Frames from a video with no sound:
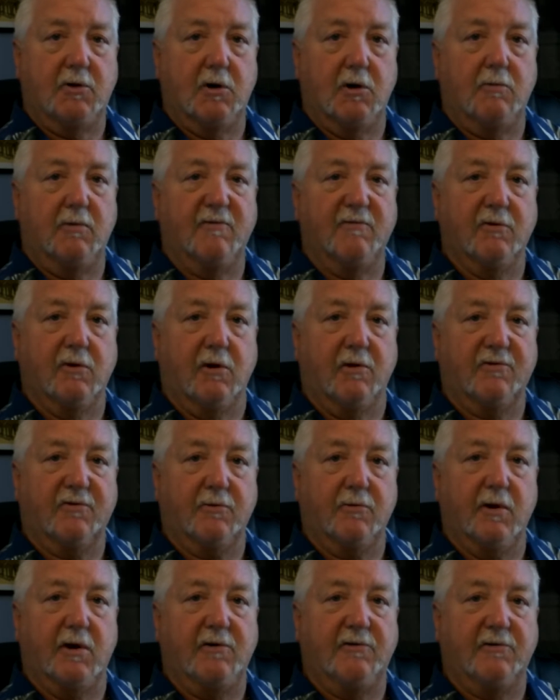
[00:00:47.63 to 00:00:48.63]
We've lost
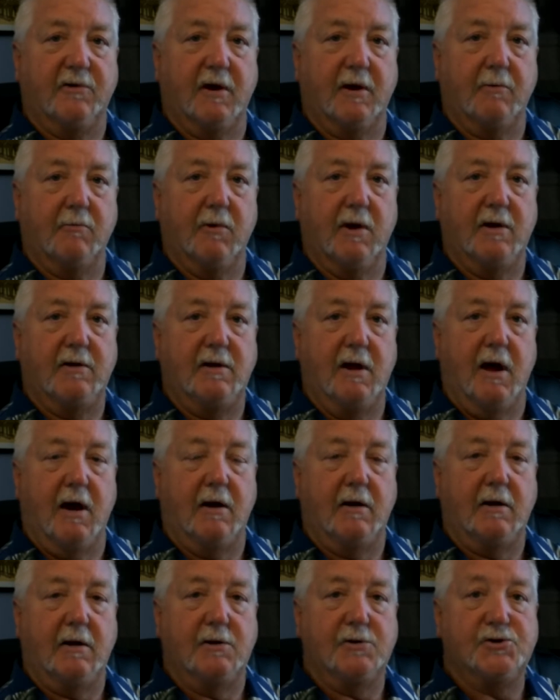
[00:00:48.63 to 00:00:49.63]
greats like Ray
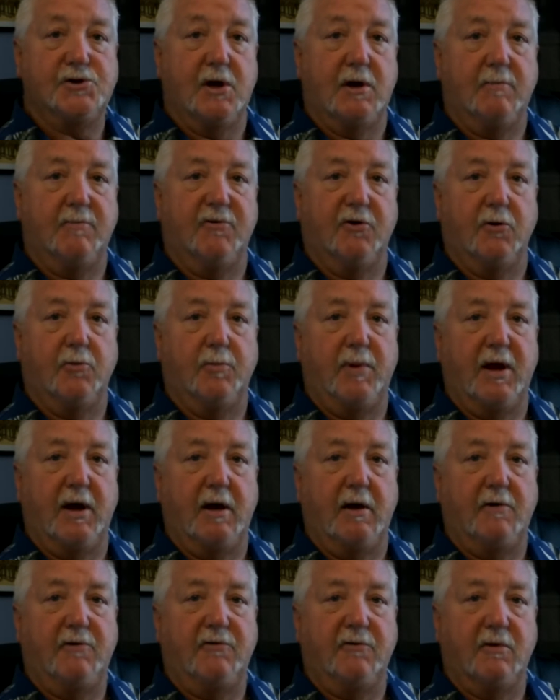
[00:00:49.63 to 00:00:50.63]
Downey and James O.
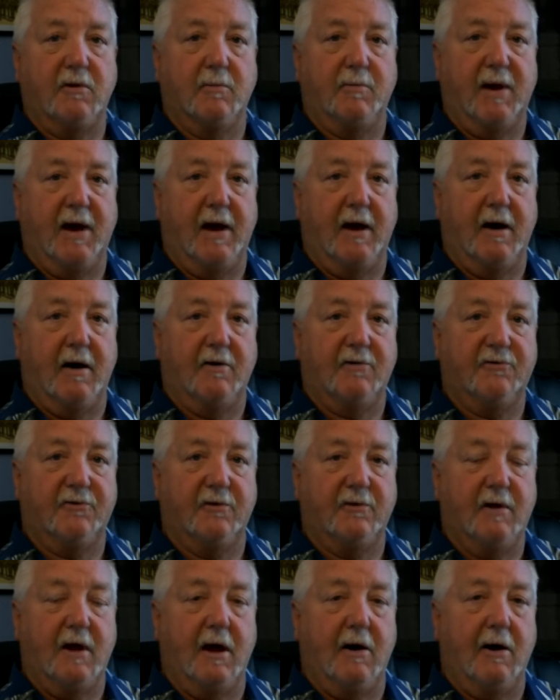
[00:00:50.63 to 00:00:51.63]
Page in the past,
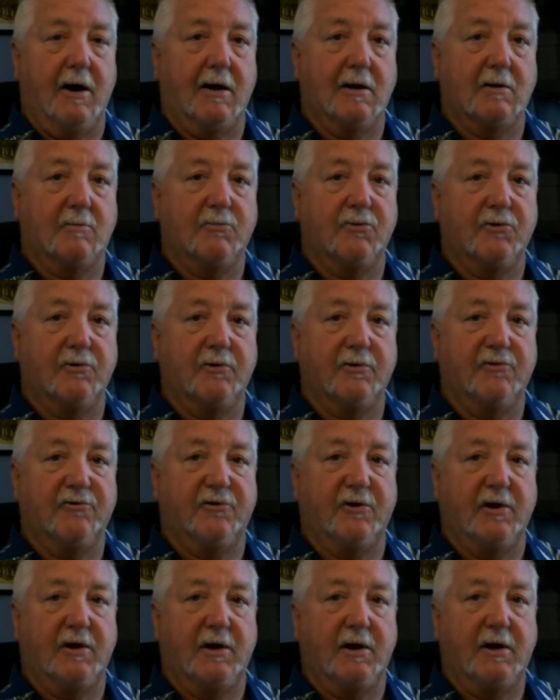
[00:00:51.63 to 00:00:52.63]
and now Alan
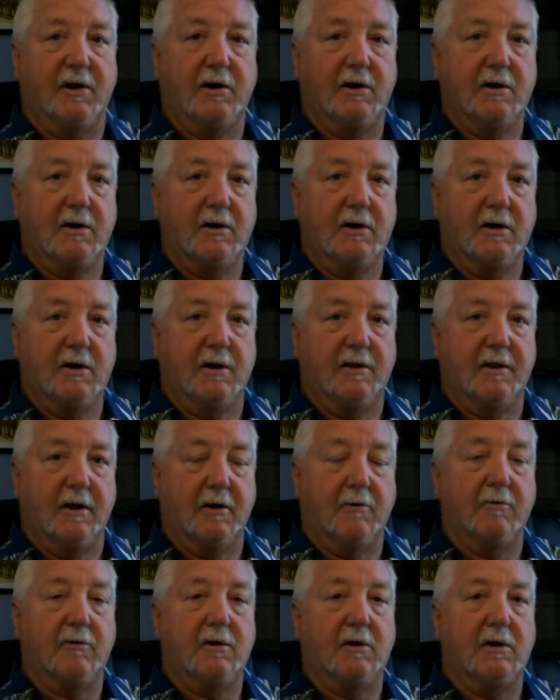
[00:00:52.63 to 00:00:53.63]
Brunacini. I
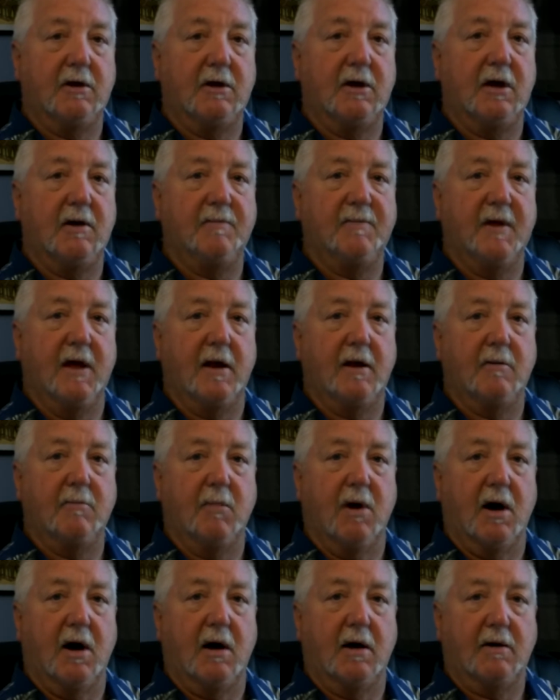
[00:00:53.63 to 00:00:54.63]
think we need to keep that in
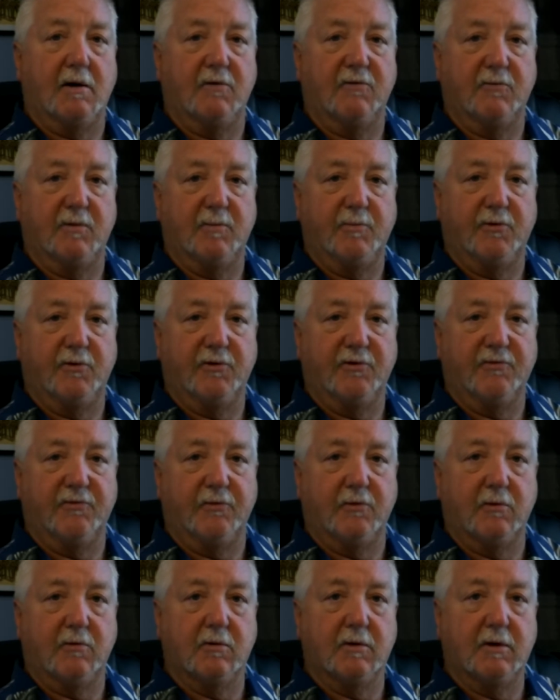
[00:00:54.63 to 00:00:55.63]
mind as we push
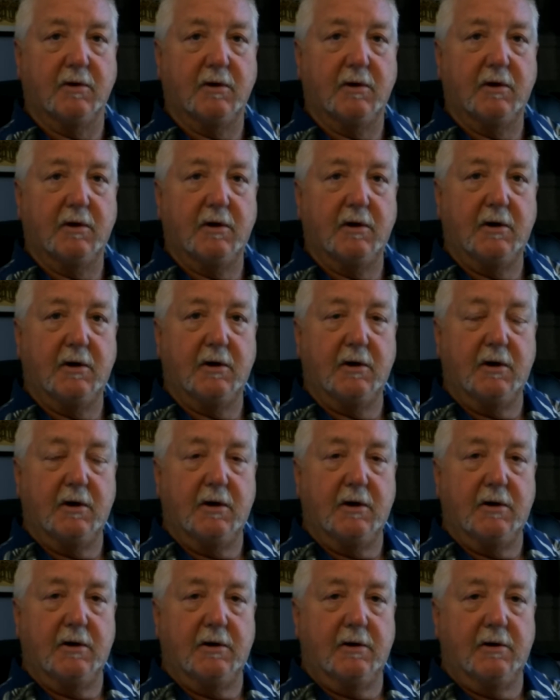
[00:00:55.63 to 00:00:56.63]
forward.
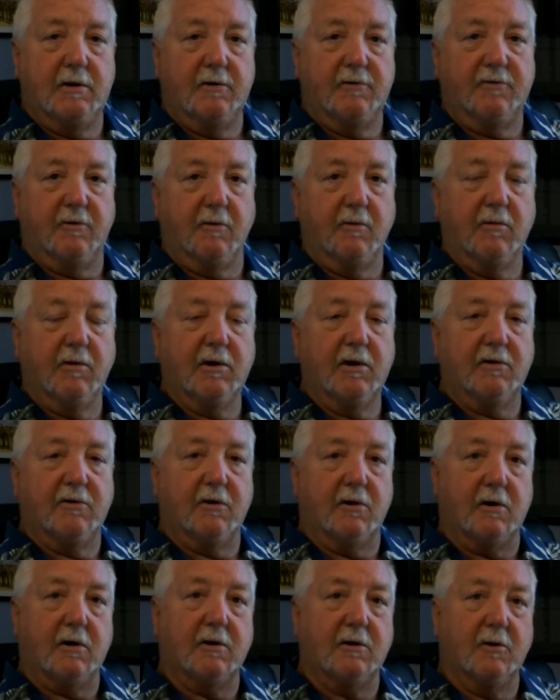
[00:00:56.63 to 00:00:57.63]
So what we're going to
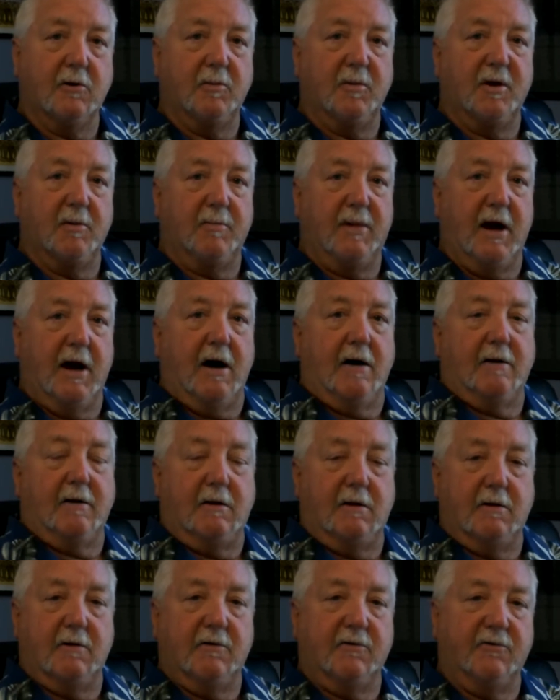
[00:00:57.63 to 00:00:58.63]
talk a little bit about
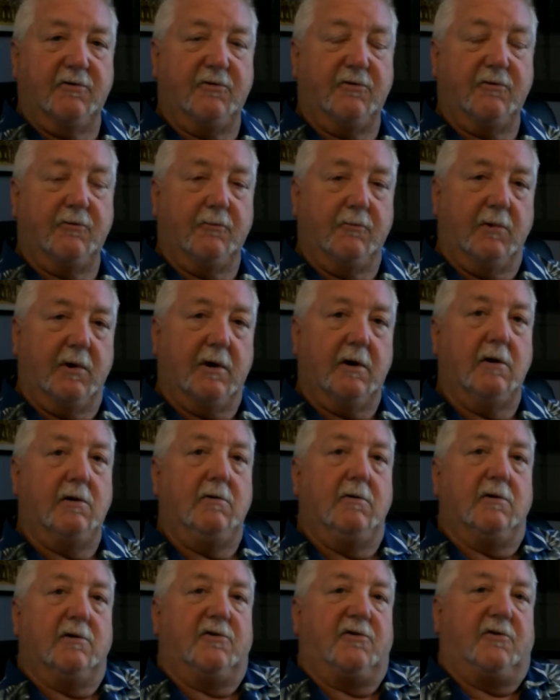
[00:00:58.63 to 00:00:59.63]
is what can
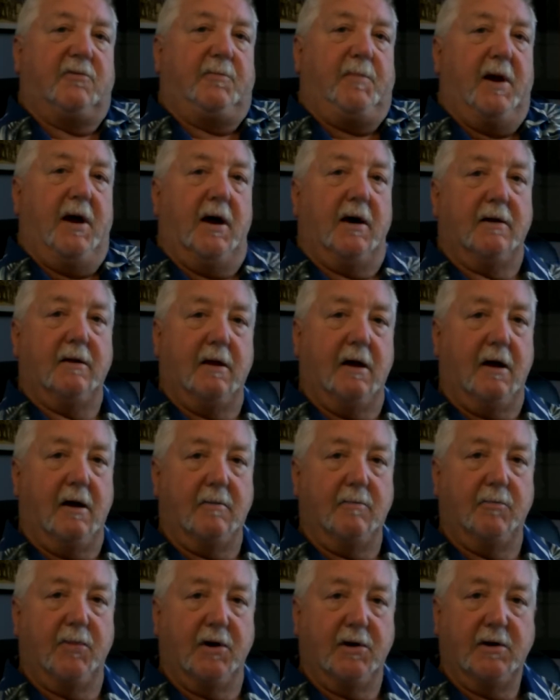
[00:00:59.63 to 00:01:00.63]
you expect
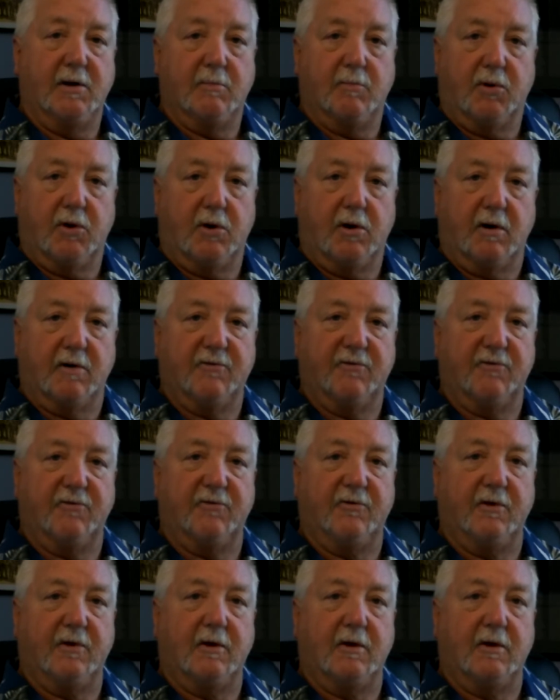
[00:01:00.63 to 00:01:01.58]
at Buddy the Boss.